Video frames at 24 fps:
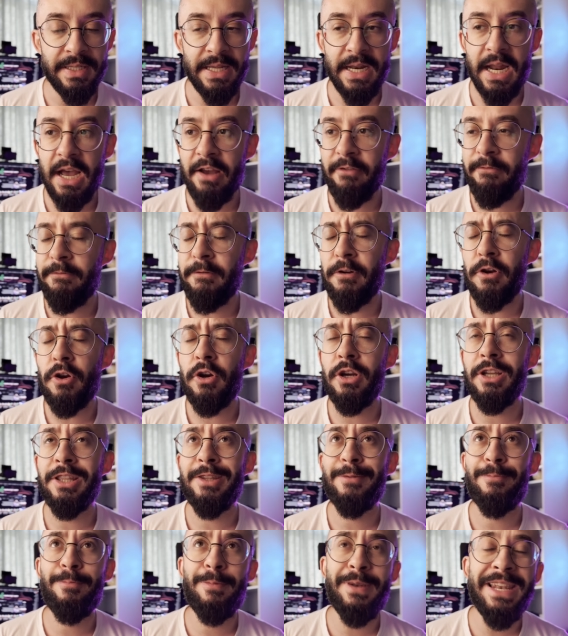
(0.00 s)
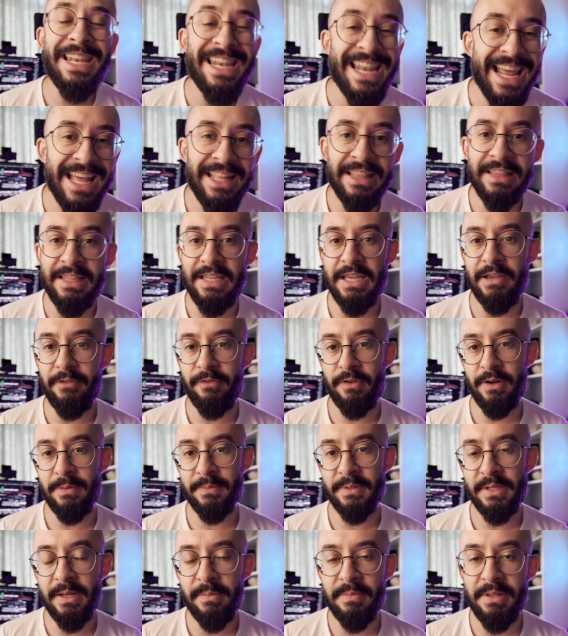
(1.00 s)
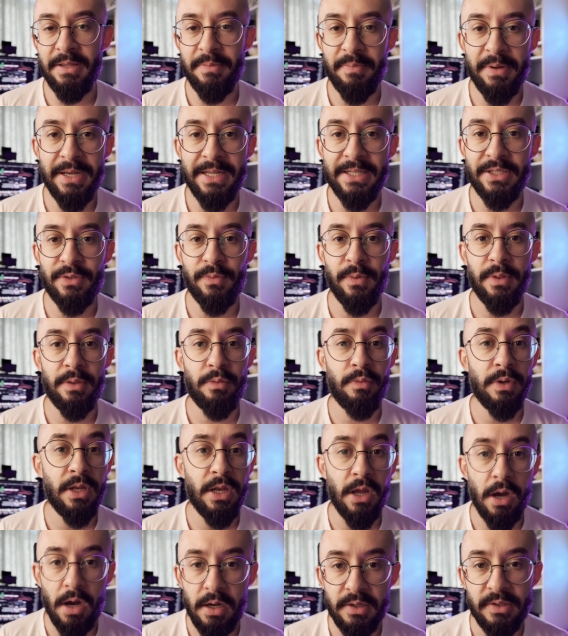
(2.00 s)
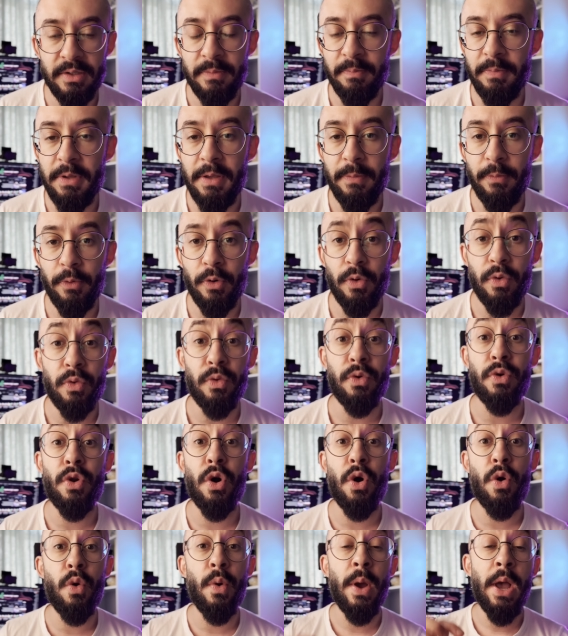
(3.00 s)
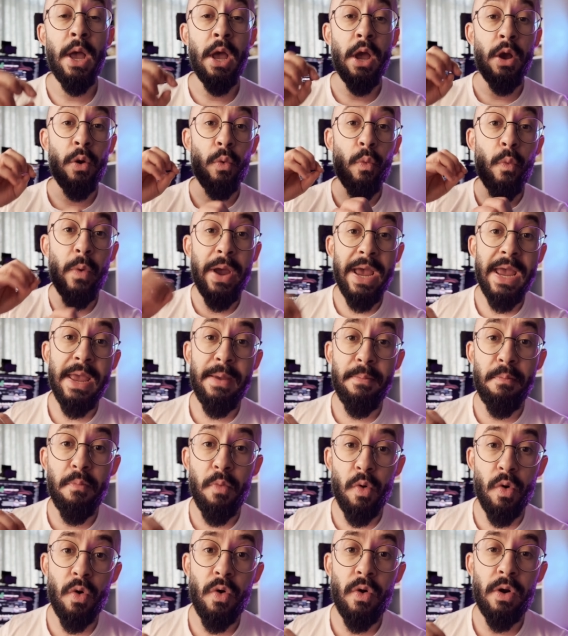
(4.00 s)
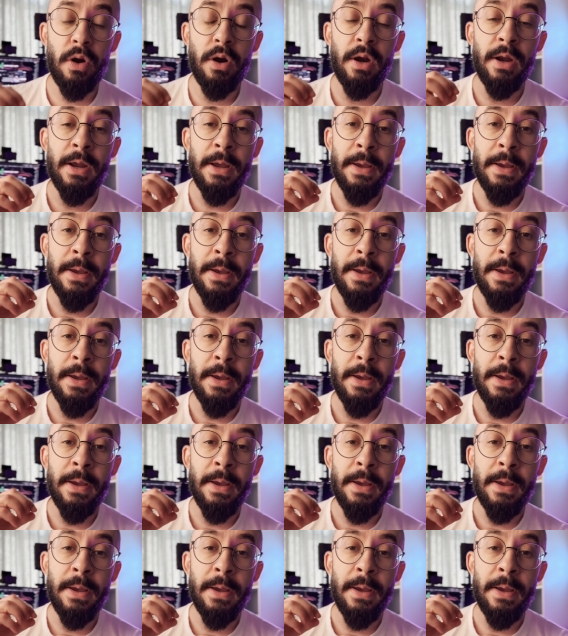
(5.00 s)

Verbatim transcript: And I've learned plenty from some debates with really awesome people who know way more